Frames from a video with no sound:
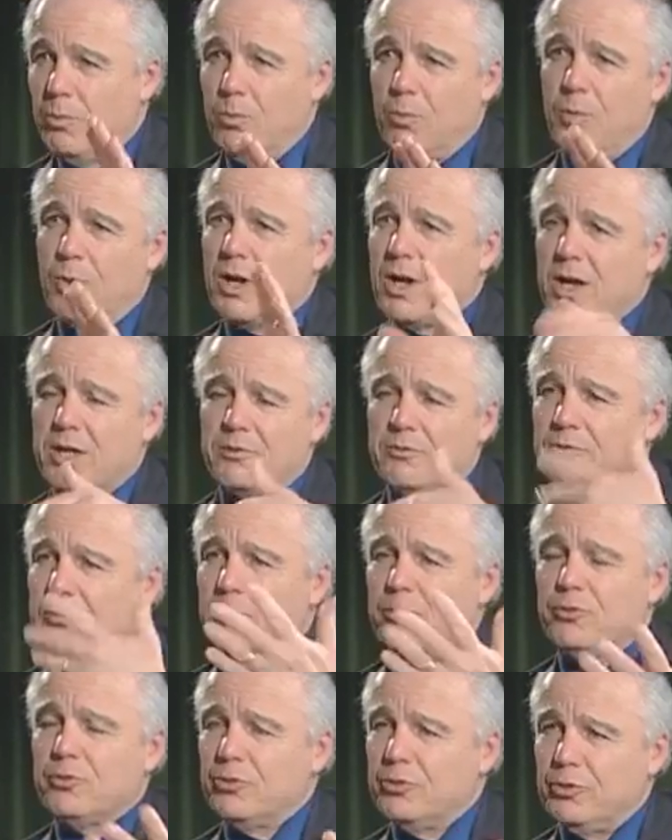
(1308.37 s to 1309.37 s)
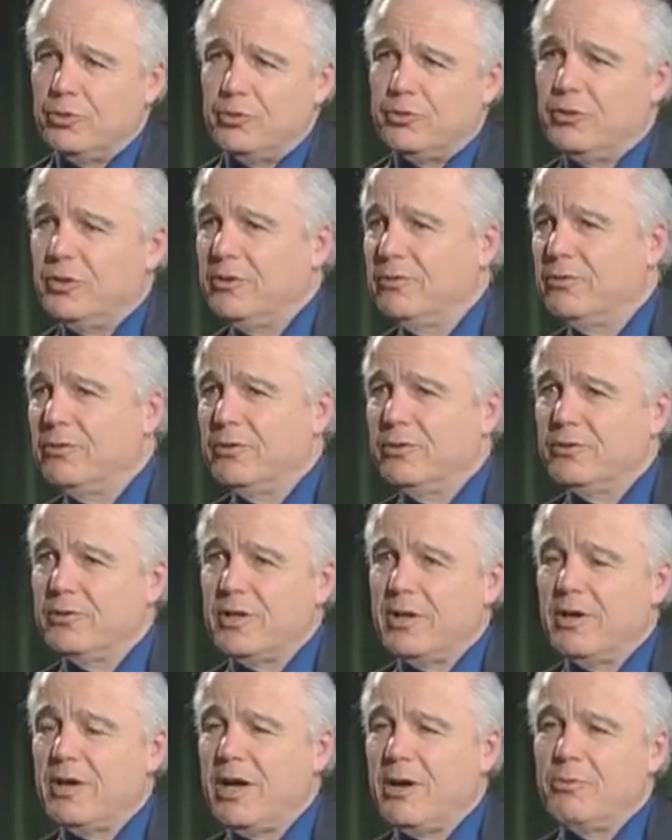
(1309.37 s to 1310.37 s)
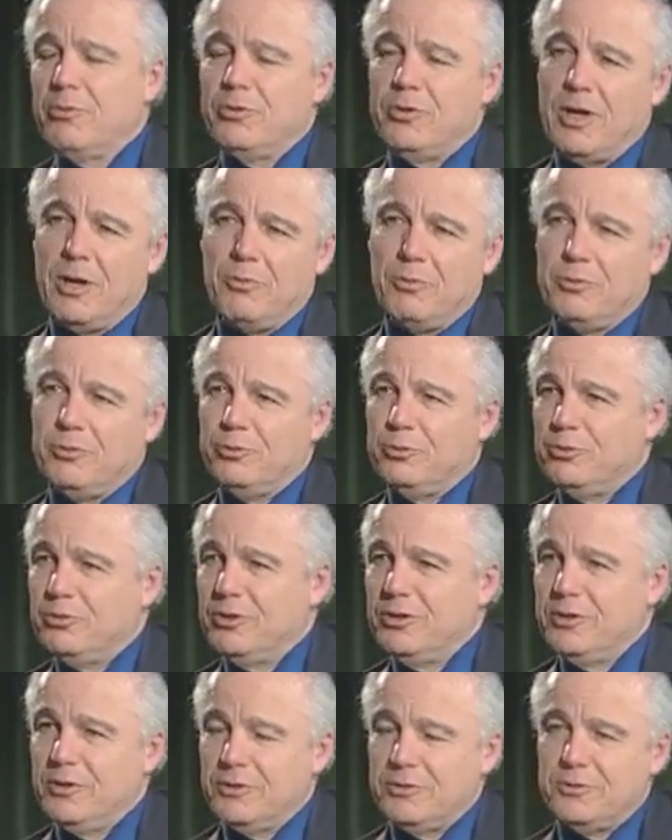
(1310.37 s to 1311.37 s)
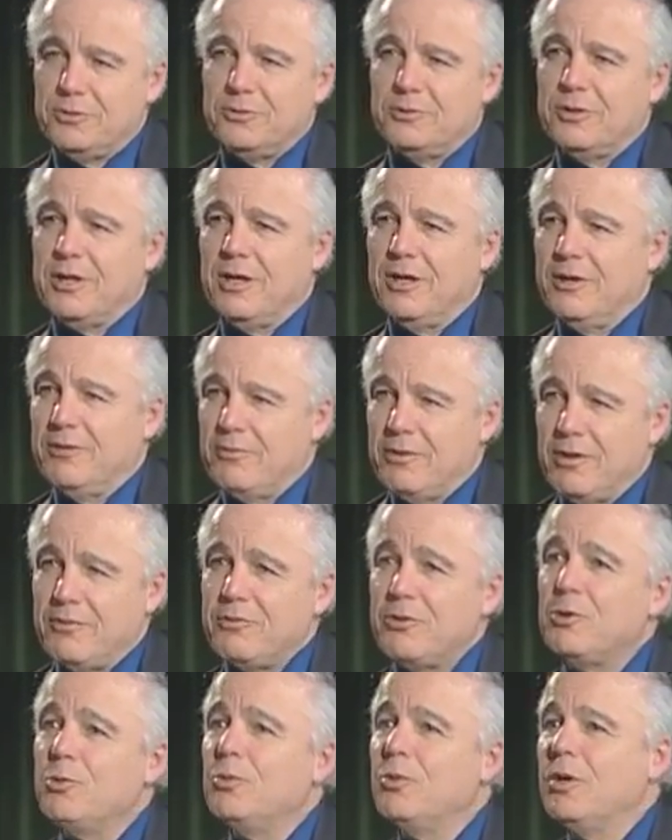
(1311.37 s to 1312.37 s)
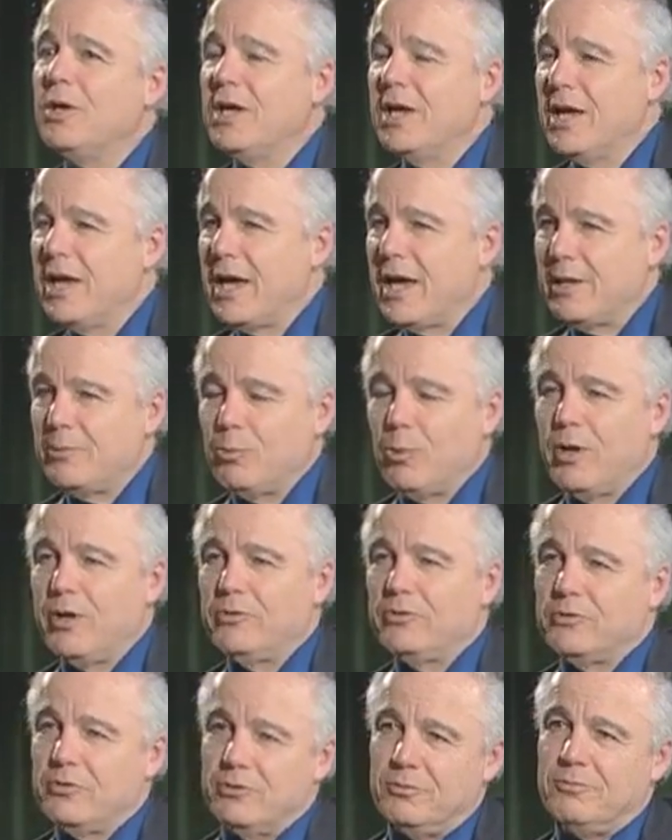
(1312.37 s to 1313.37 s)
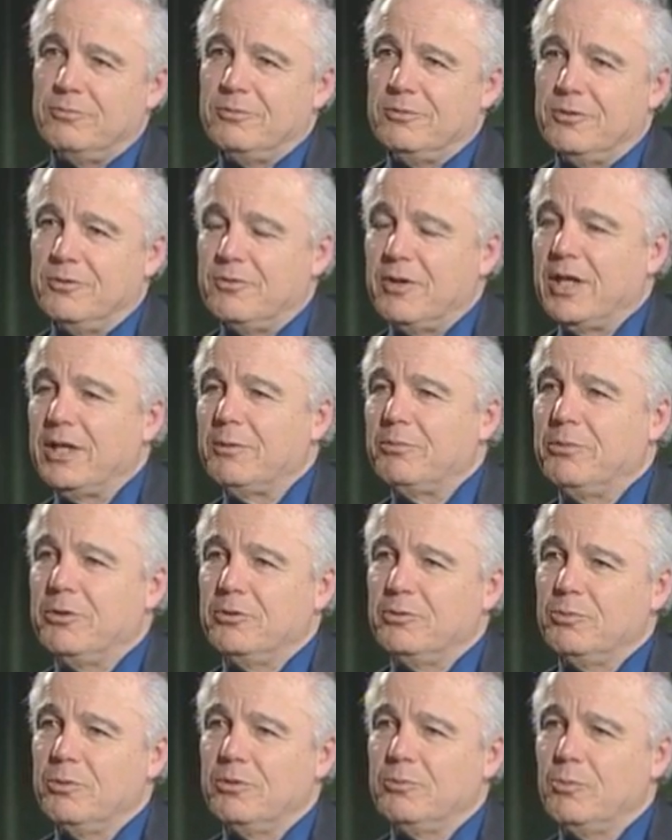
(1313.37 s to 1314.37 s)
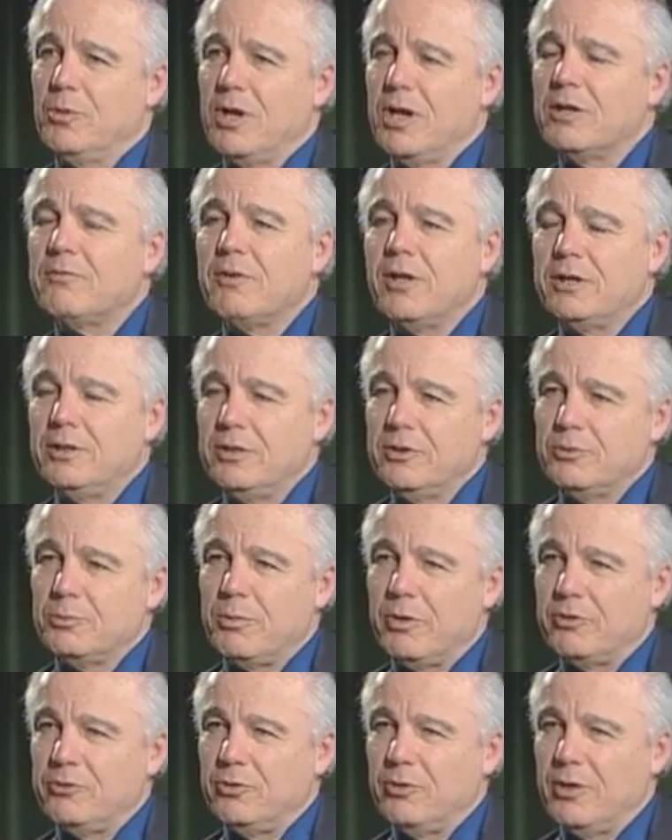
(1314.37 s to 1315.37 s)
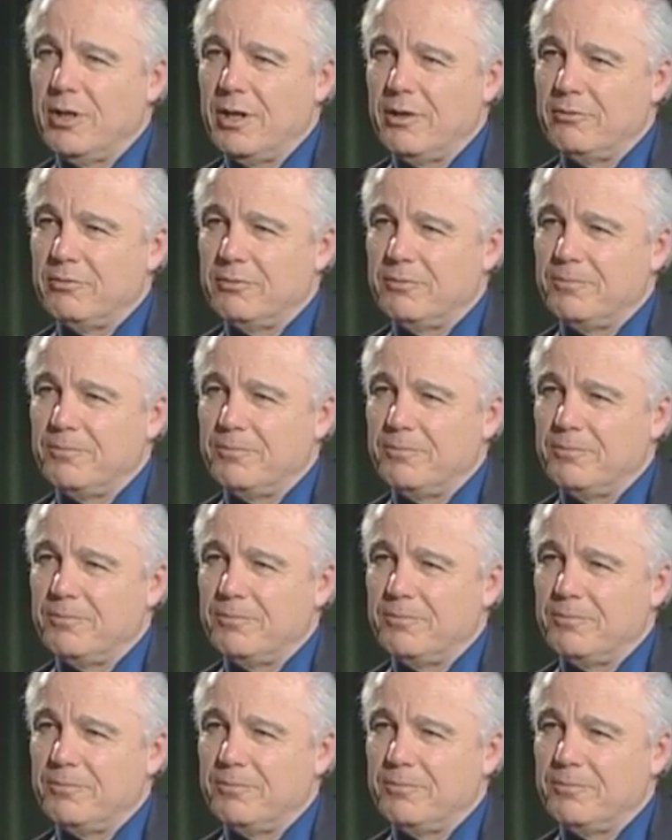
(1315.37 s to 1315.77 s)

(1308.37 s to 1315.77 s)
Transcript: what kind of future do you see for this? How would you see this if you had ways to develop this? What kind of ideas might you have?